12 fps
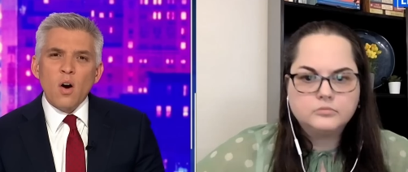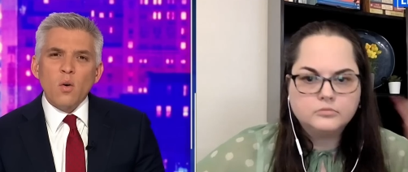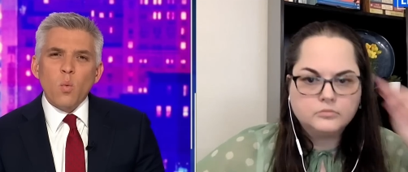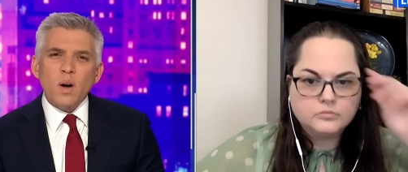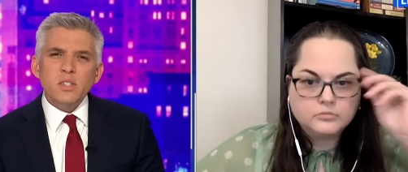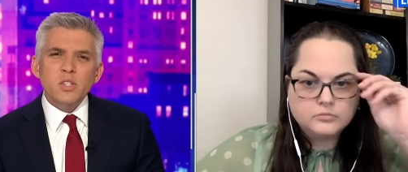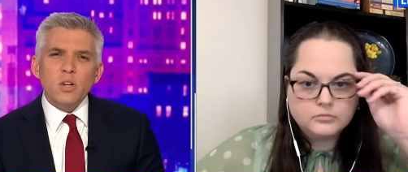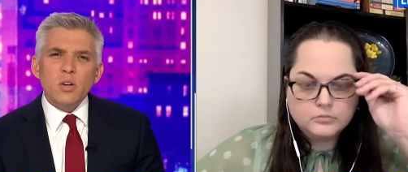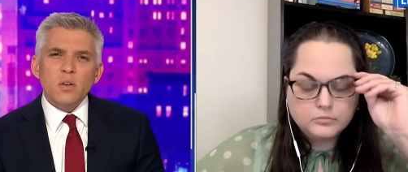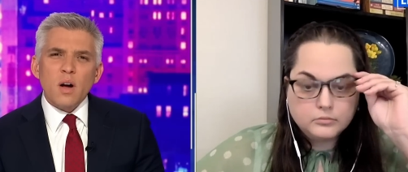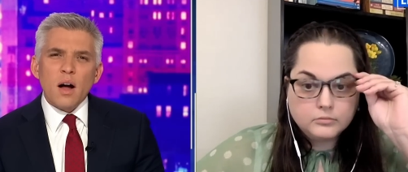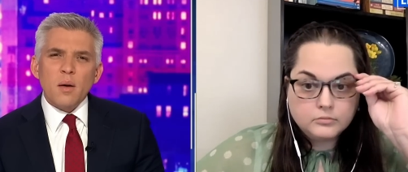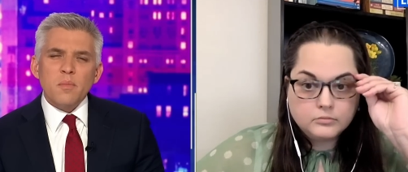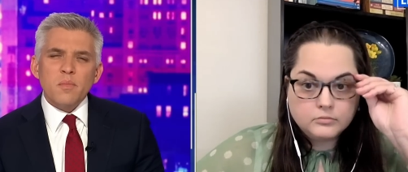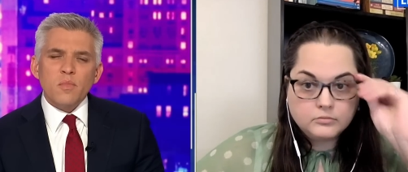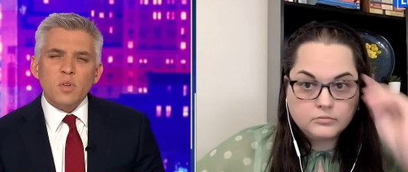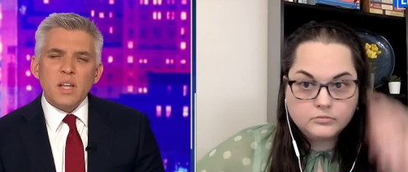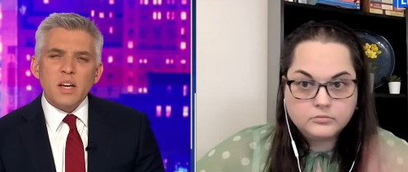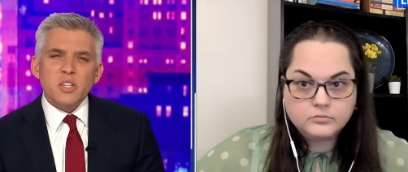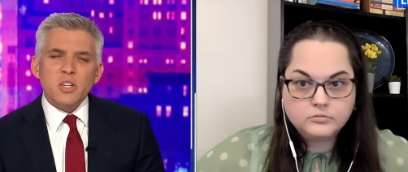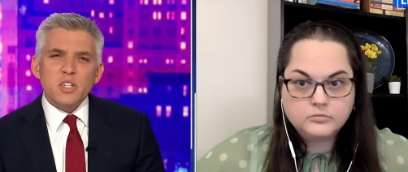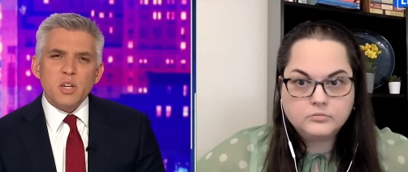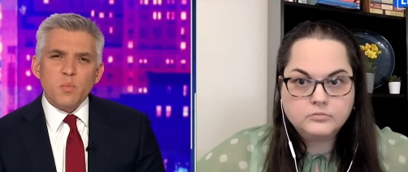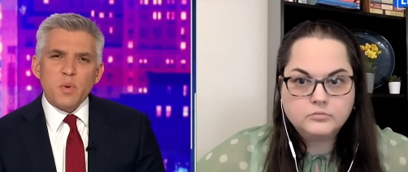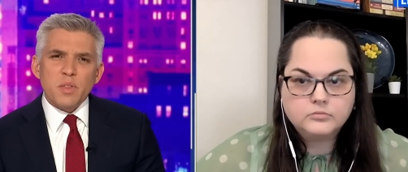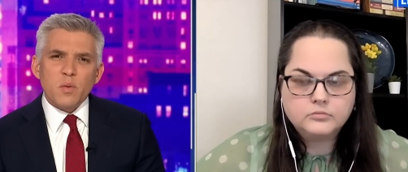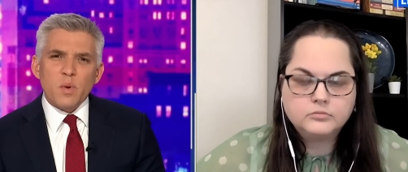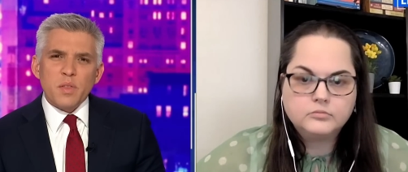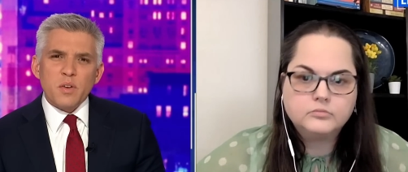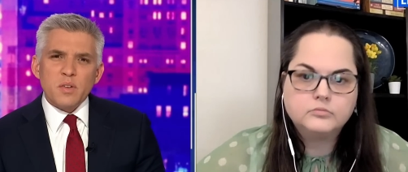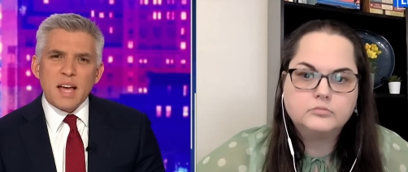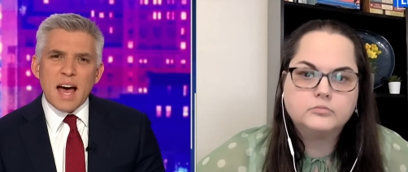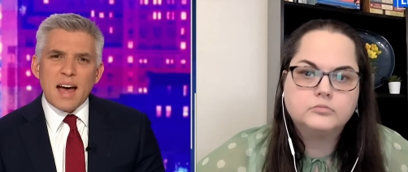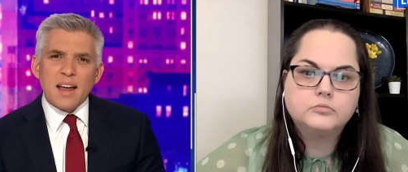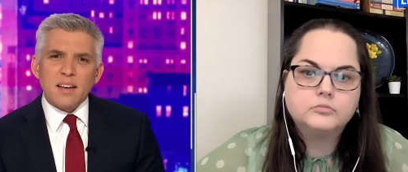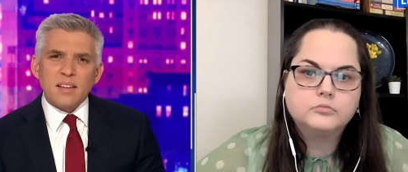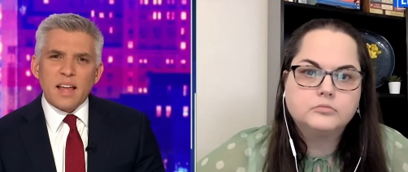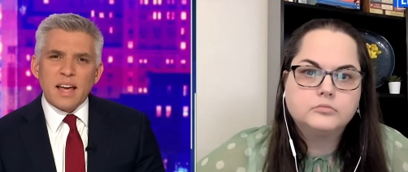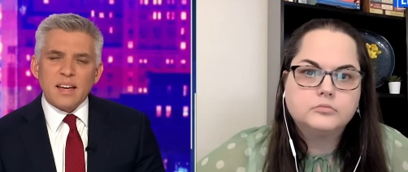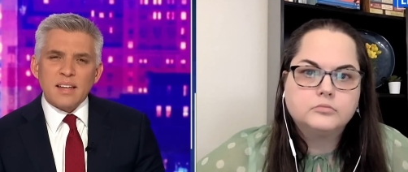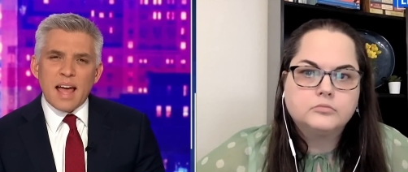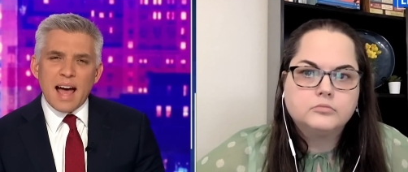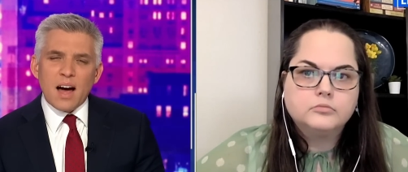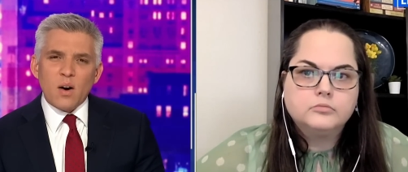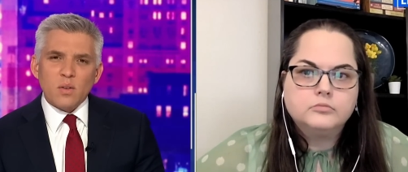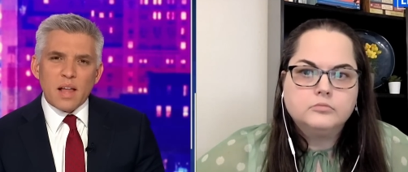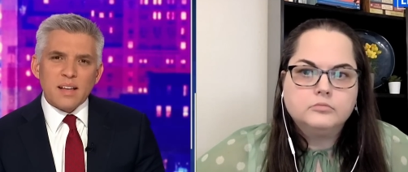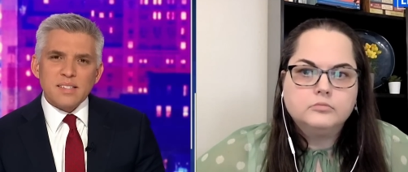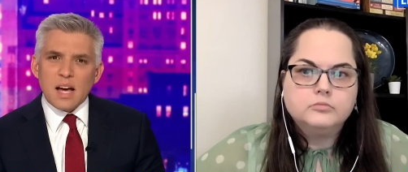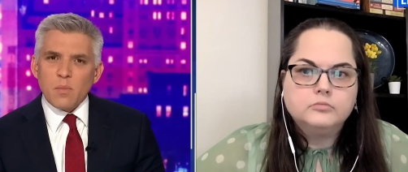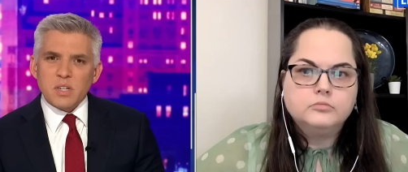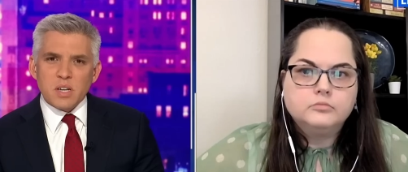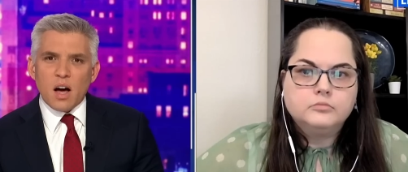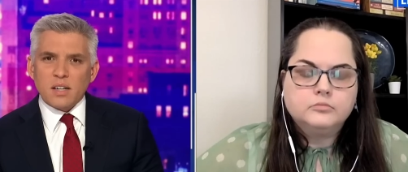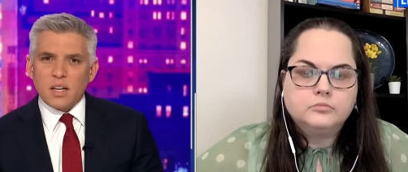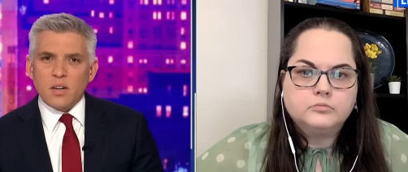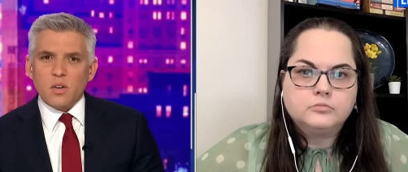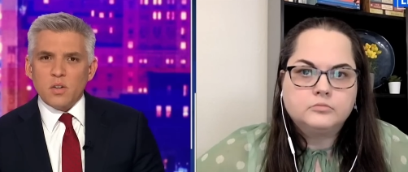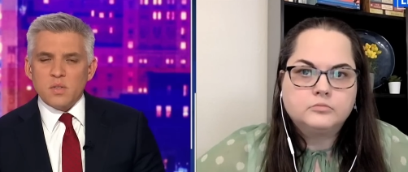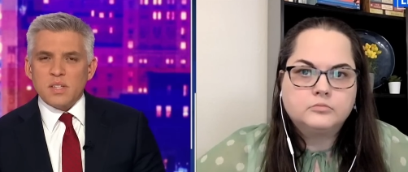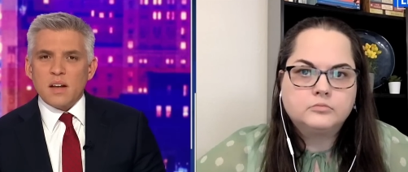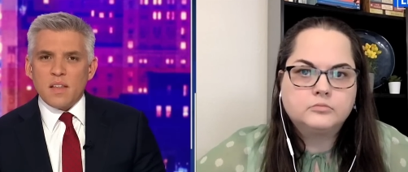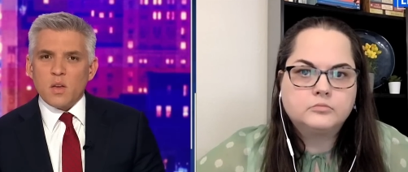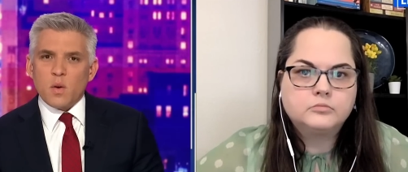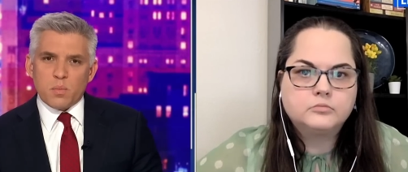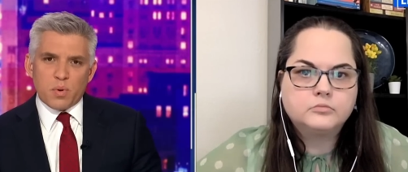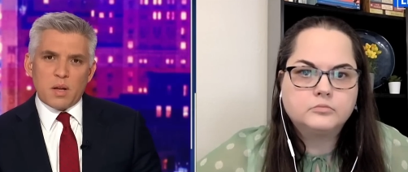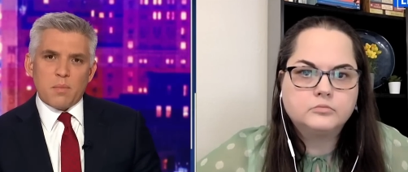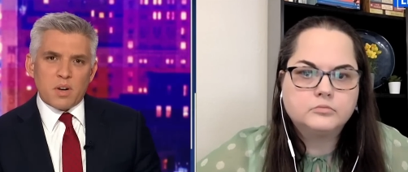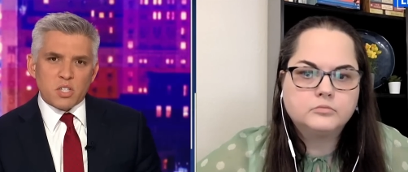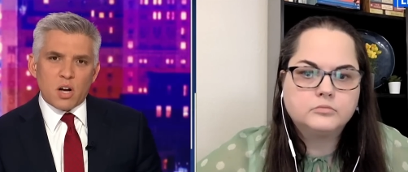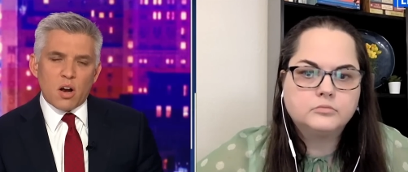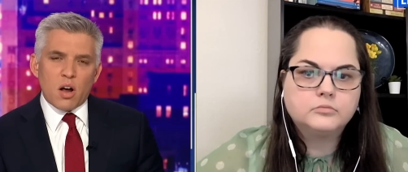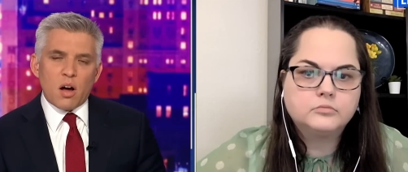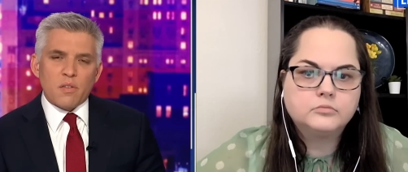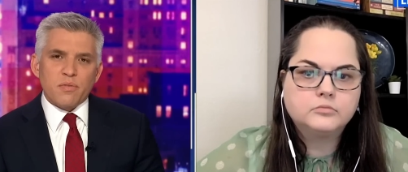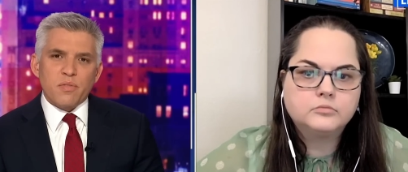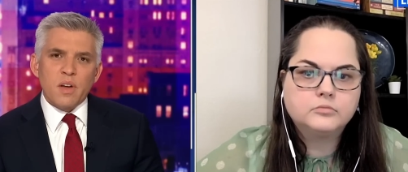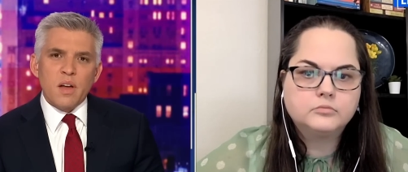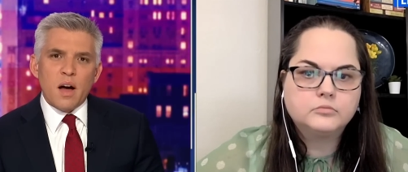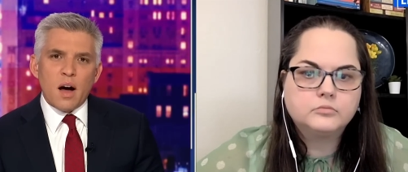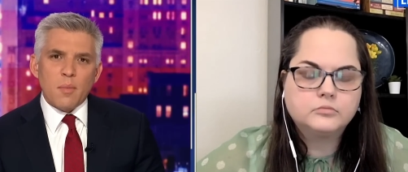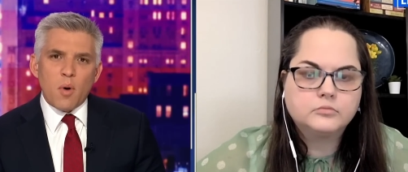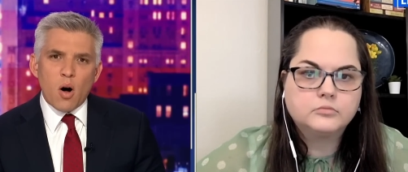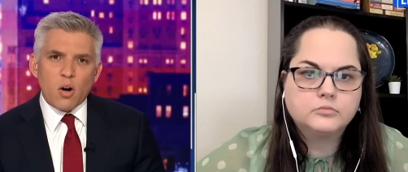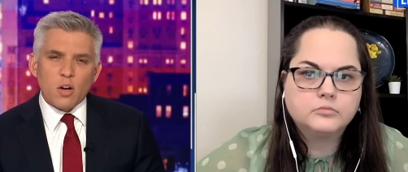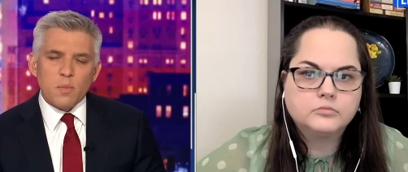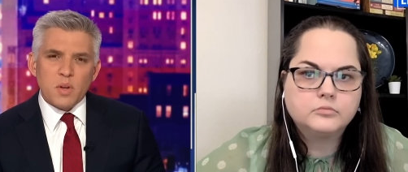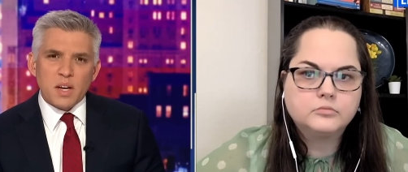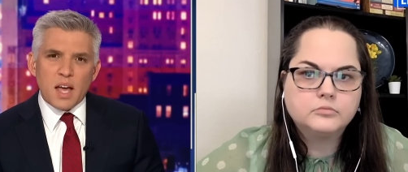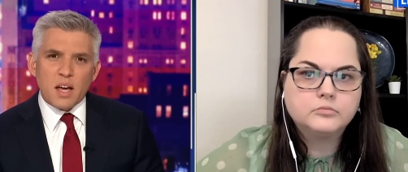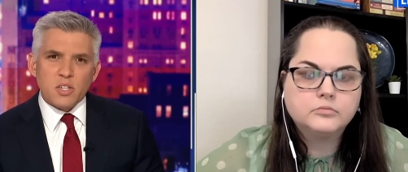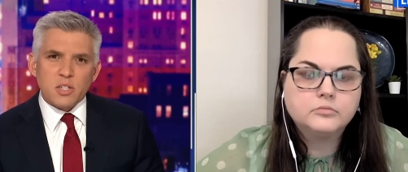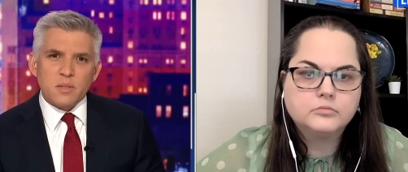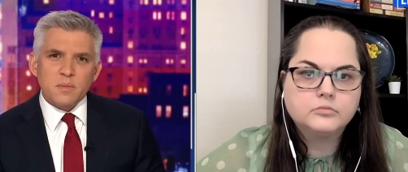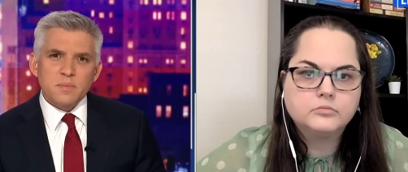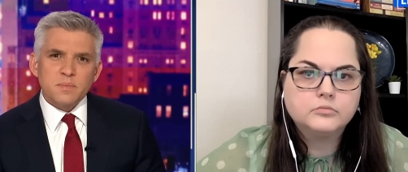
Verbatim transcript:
Speaker 1: What's your relationship with your dad like now? Last time we talked, I know you said that you had pretty much cut off all communication.